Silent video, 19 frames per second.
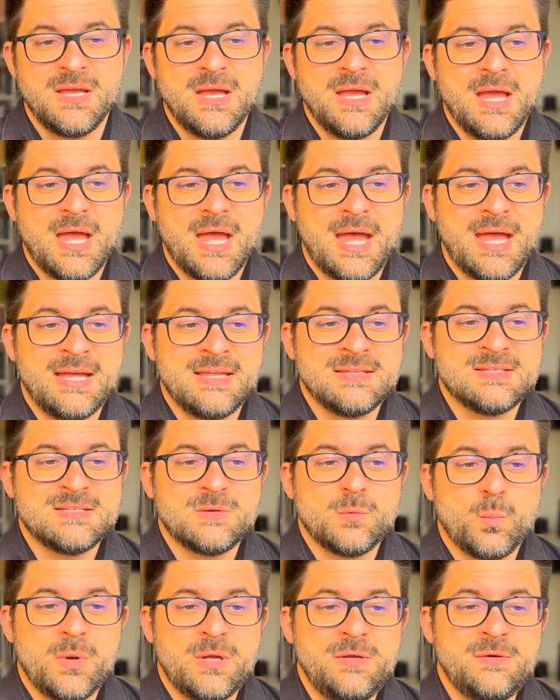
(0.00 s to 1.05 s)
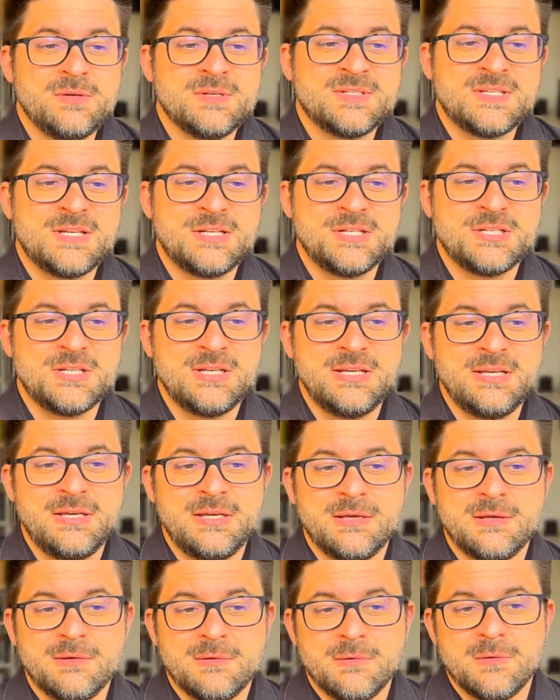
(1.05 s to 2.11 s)
And when you
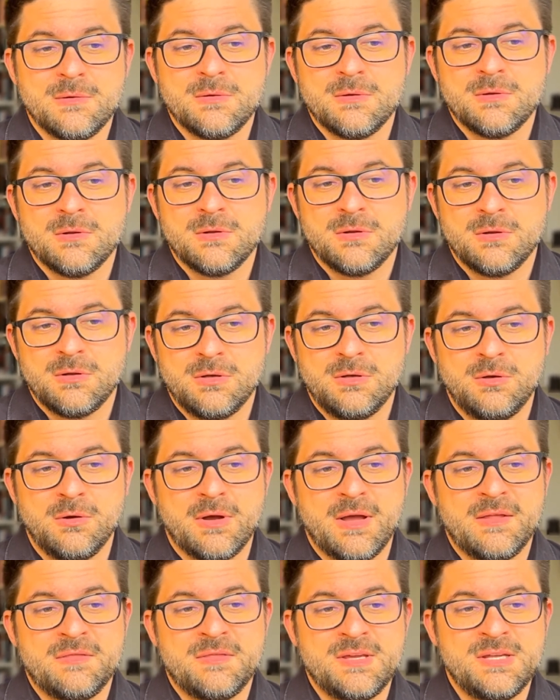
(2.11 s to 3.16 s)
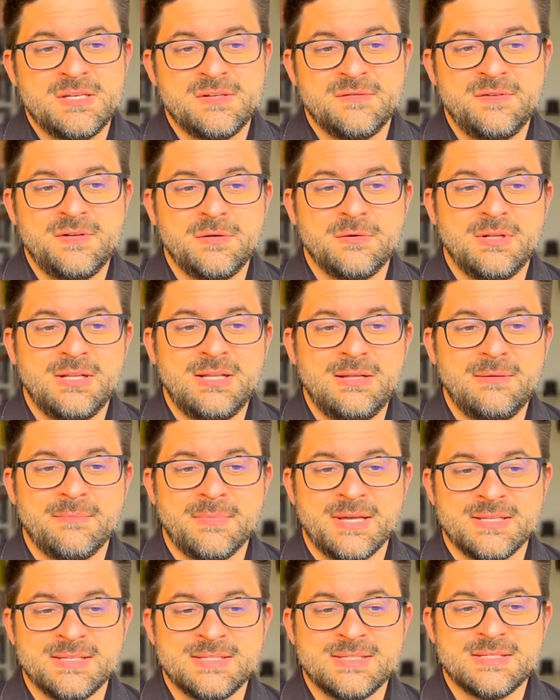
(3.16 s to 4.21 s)
essentially look at the individual
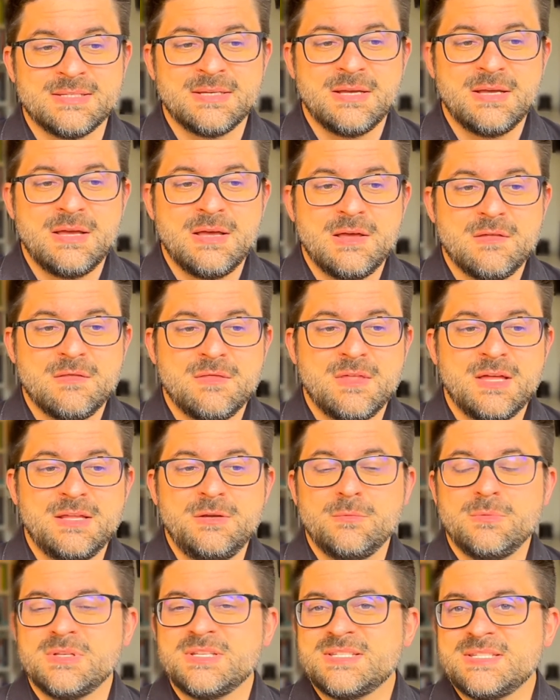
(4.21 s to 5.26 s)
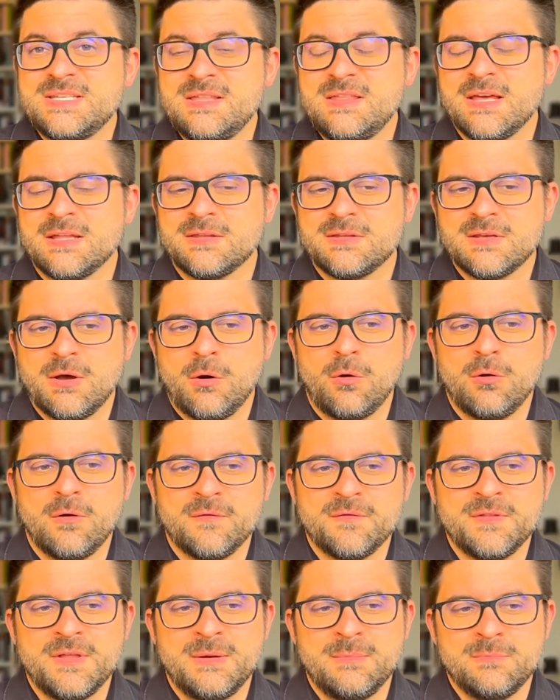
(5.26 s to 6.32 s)
elements, then you will see that all
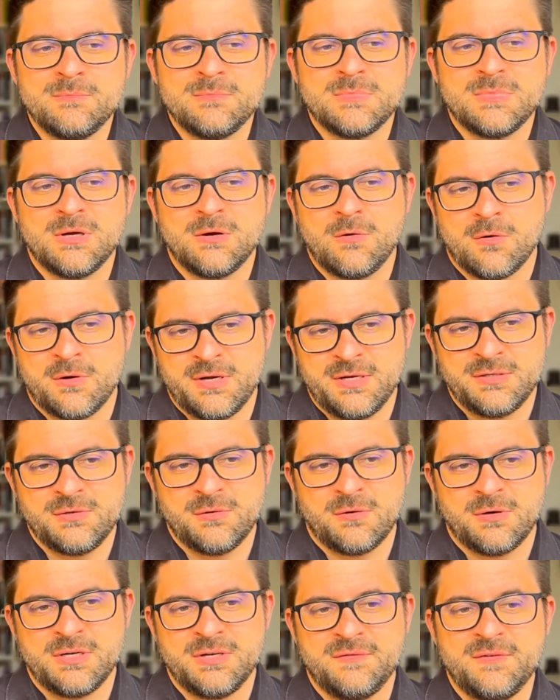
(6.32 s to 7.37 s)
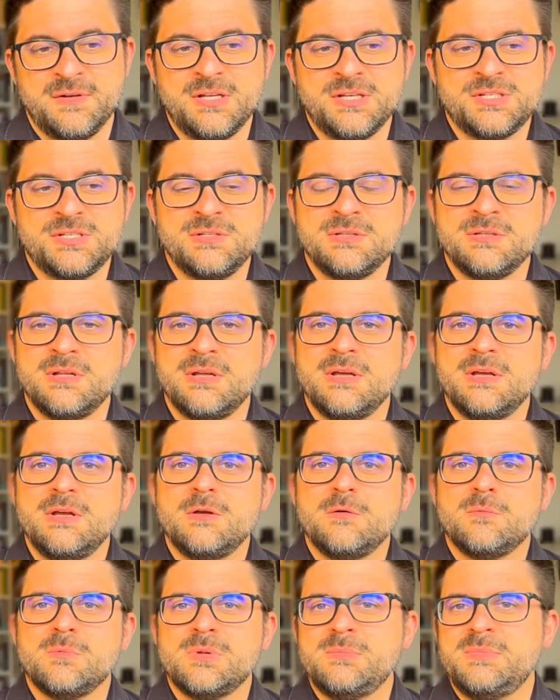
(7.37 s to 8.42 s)
of them, according to our definition,
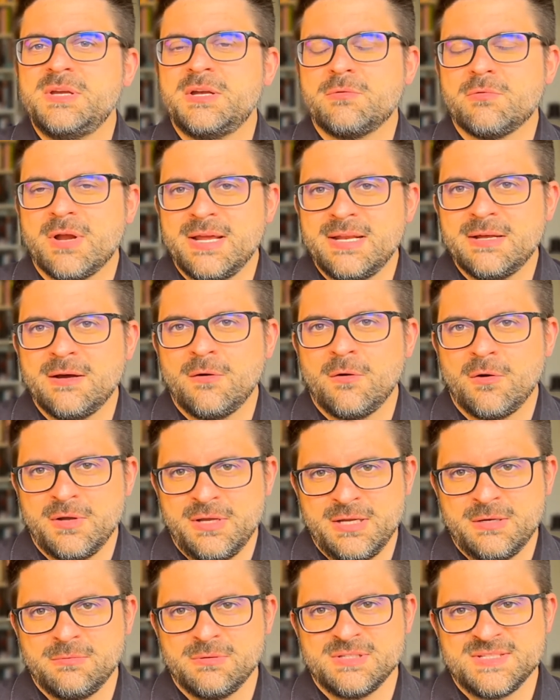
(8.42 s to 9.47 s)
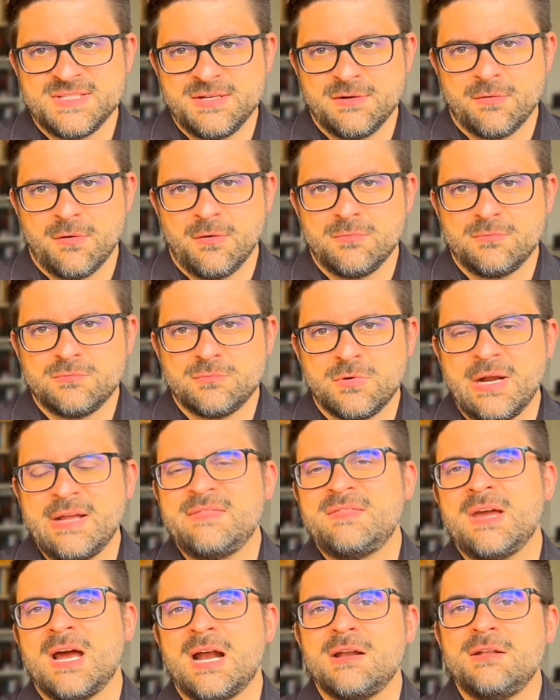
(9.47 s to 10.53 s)
will be greater or equal 0, right?
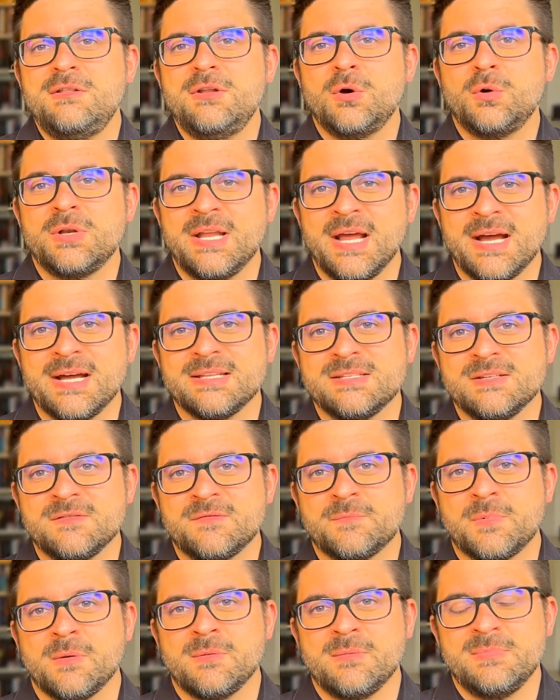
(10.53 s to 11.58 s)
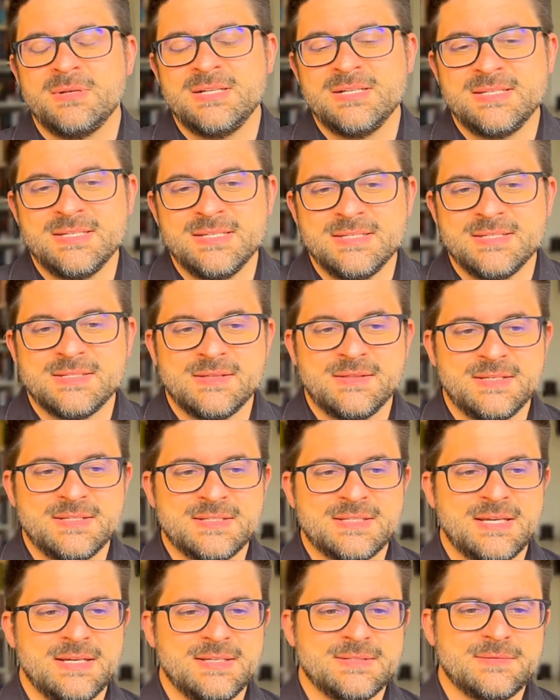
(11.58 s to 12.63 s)
There are no negative probabilities in this
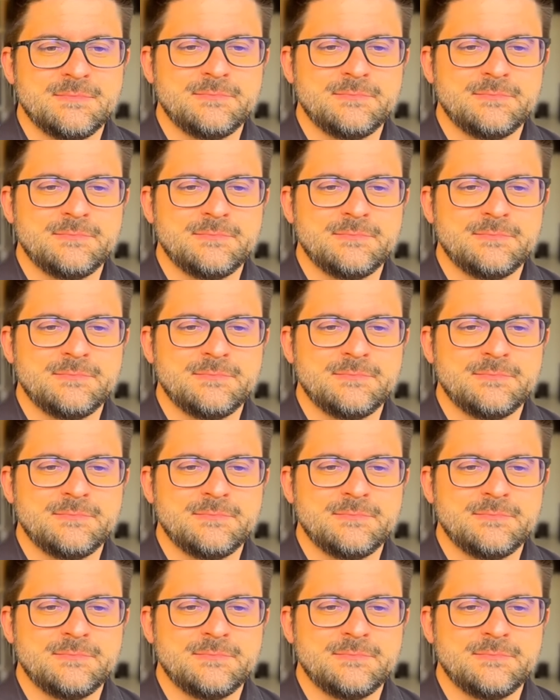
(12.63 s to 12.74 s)
case.